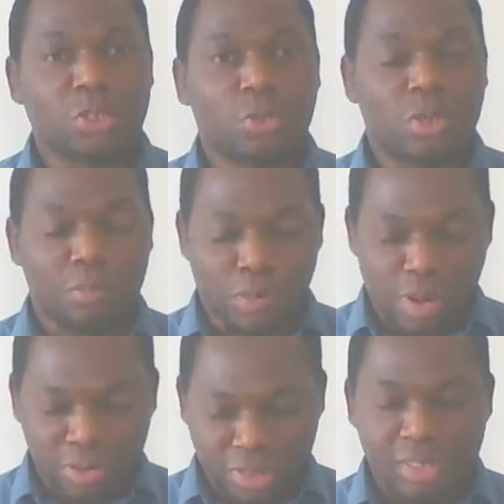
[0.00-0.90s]
sexual
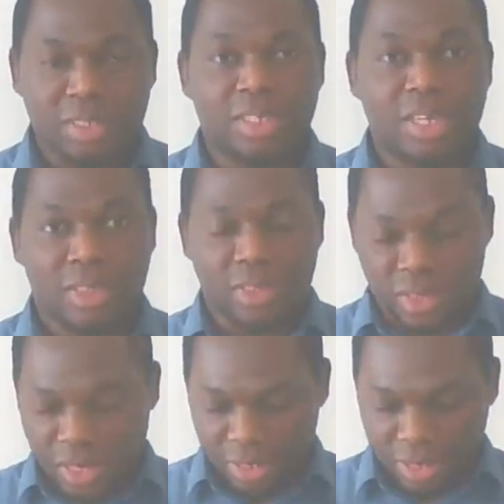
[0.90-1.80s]
politics, day
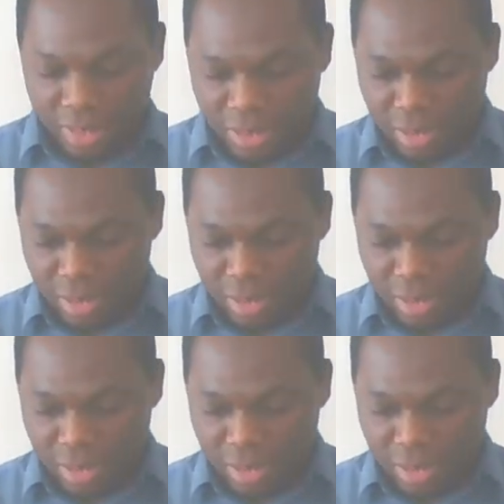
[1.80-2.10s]
3,